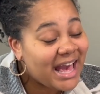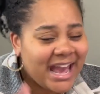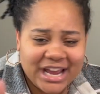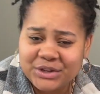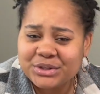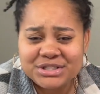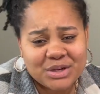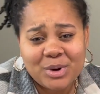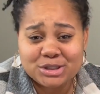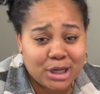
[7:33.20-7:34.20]
And you can
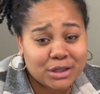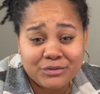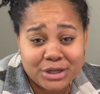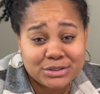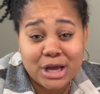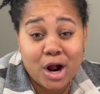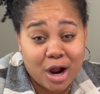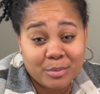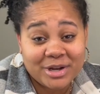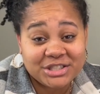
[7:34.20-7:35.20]
still watch all the videos that are
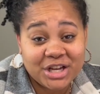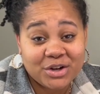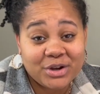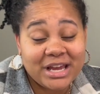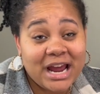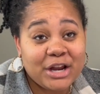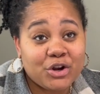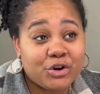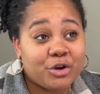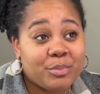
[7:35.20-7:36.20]
on my channel and I
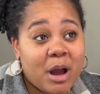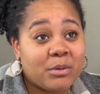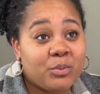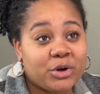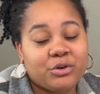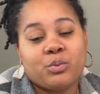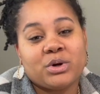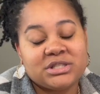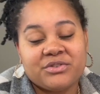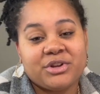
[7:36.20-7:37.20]
know you're probably wondering
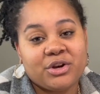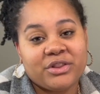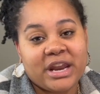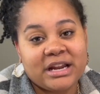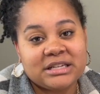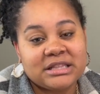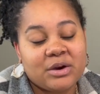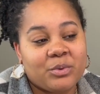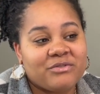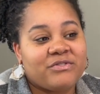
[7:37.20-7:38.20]
what's the video that I did
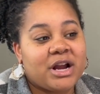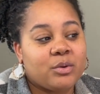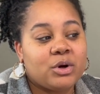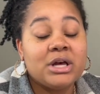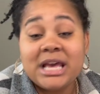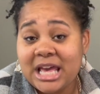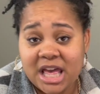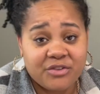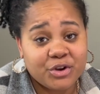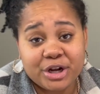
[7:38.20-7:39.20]
that went viral.
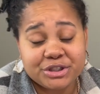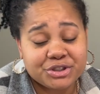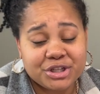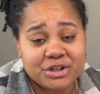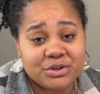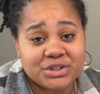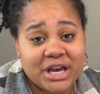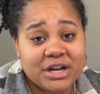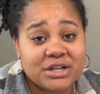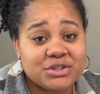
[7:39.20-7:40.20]
If you're interested in those
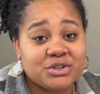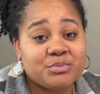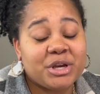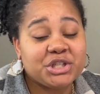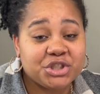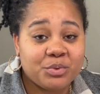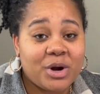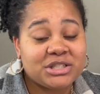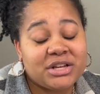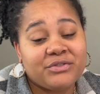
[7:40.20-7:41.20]
side hustles, make sure you
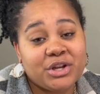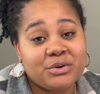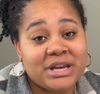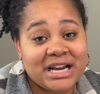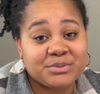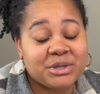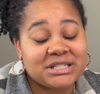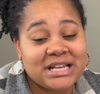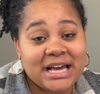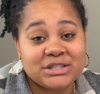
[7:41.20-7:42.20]
watch that video next
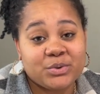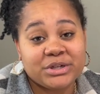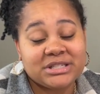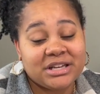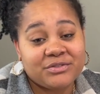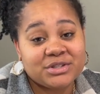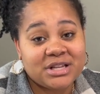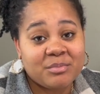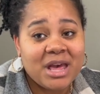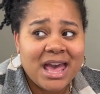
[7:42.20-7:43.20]
because that is going to give you some